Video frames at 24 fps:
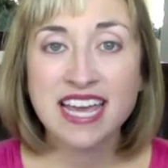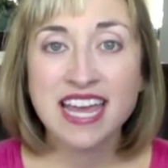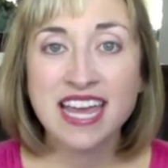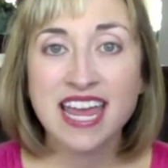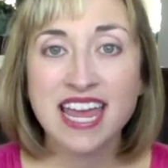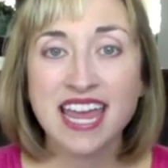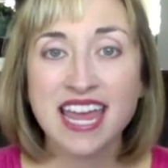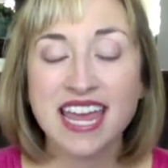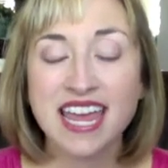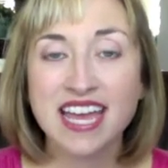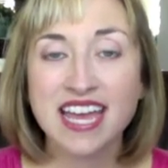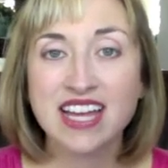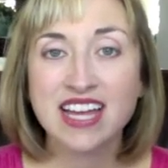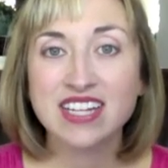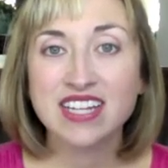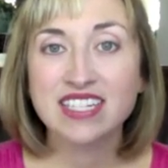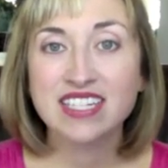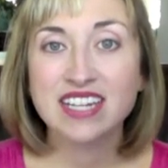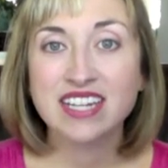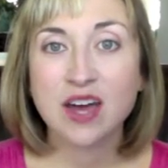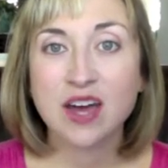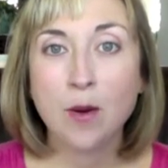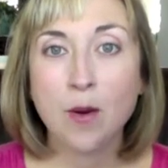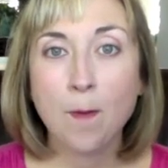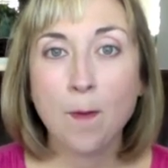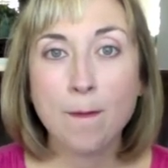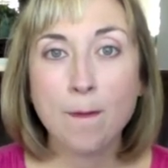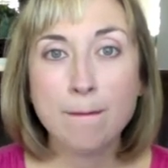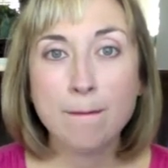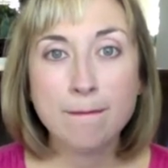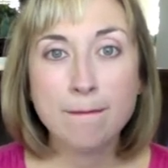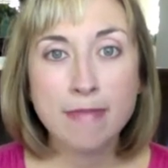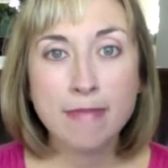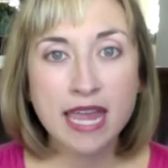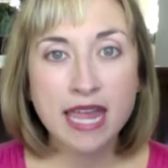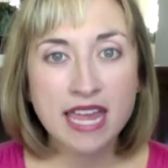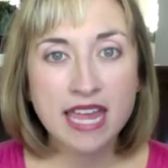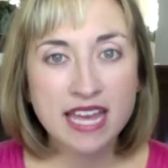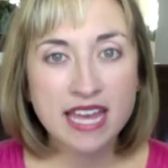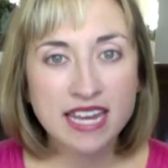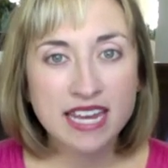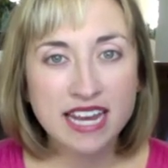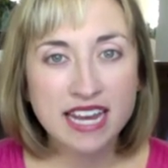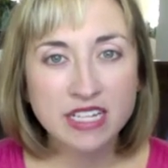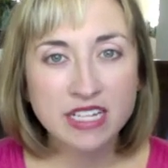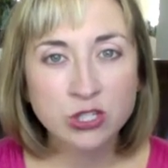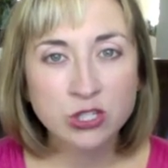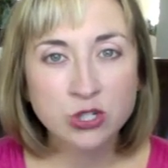And
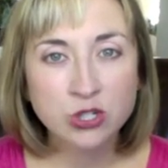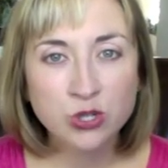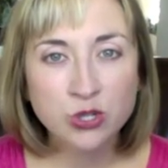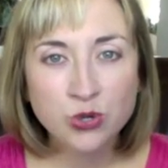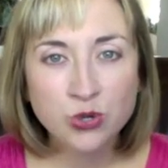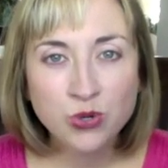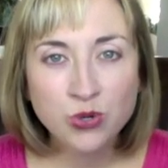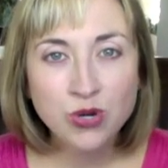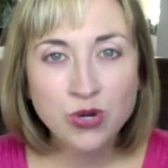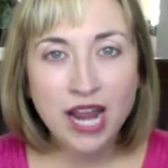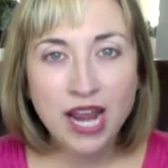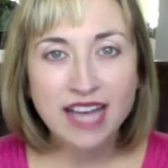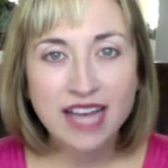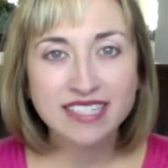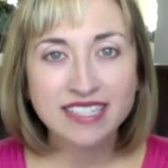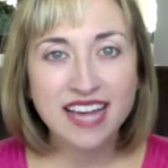man, as soon as